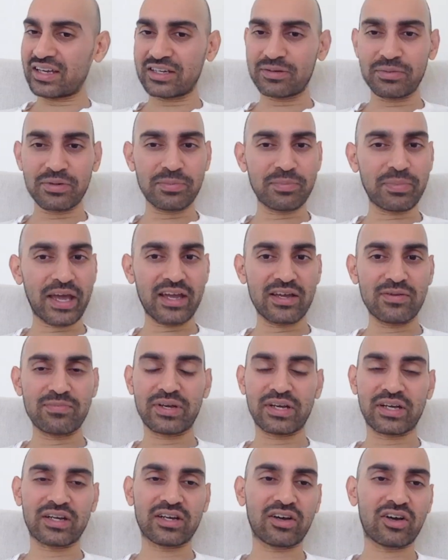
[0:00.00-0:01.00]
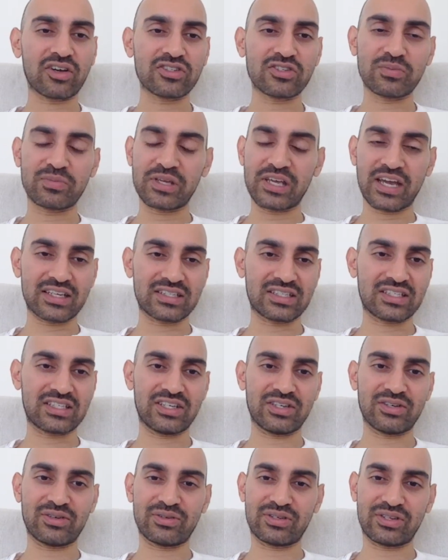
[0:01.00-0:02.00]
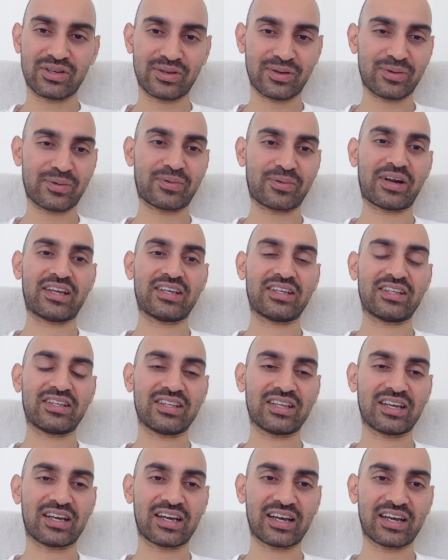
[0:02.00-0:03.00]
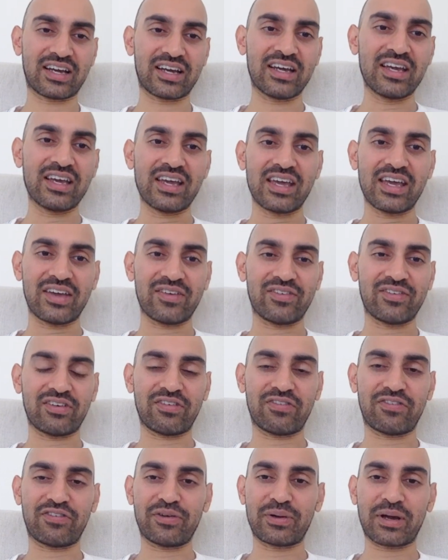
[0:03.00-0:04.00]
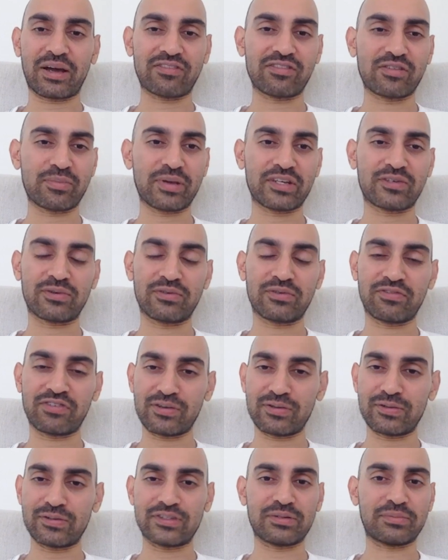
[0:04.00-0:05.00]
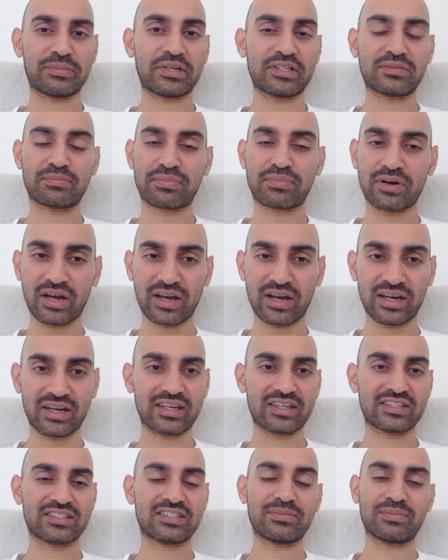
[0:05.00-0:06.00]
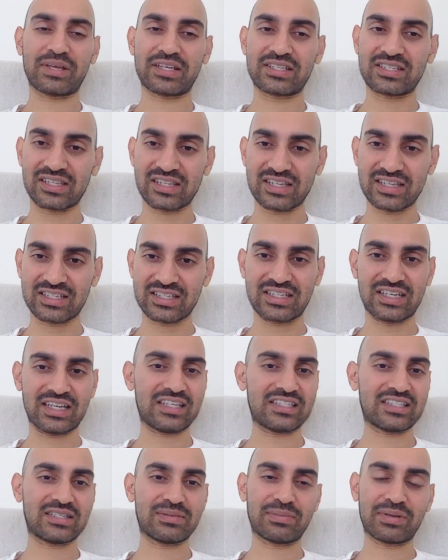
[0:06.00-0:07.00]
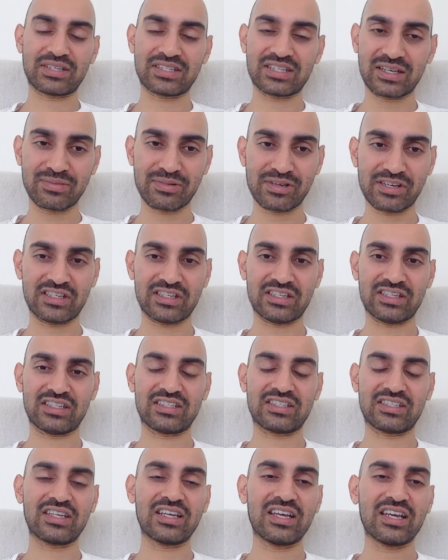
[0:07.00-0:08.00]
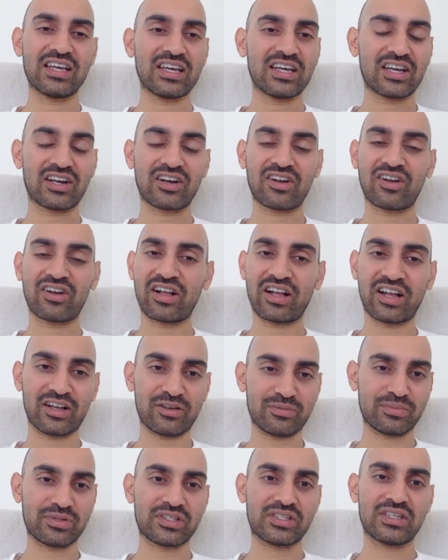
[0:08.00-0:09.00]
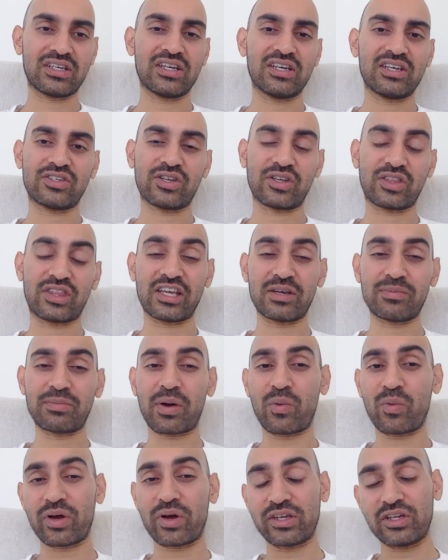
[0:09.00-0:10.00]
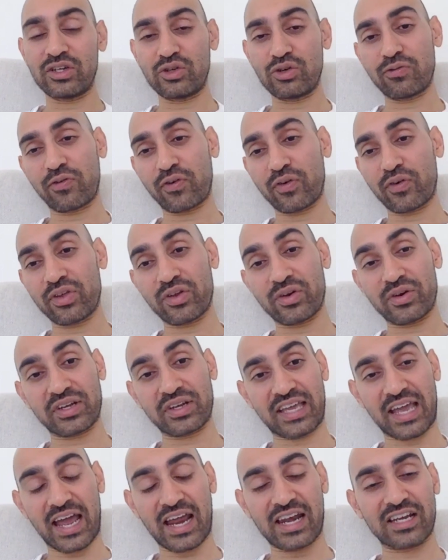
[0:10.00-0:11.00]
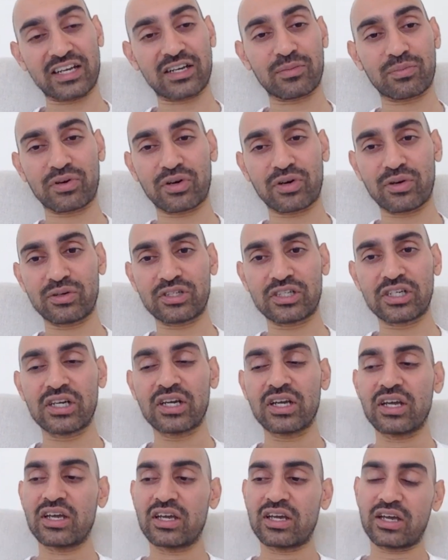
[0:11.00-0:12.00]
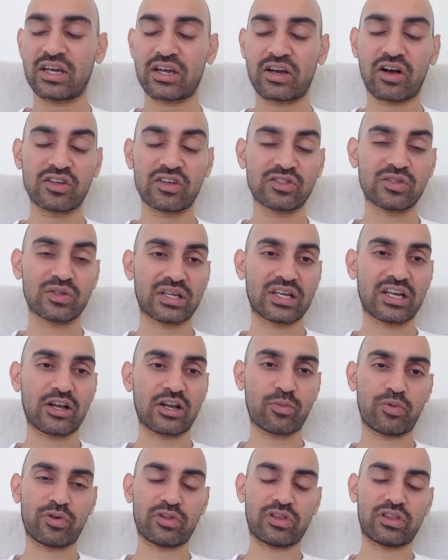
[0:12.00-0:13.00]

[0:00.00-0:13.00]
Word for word: could be paid, but it could also be SEO too, right? If you have the best reviews, the best products, the best listings, the best images, it all helps. So think about what you do for the organic approach. It also can help with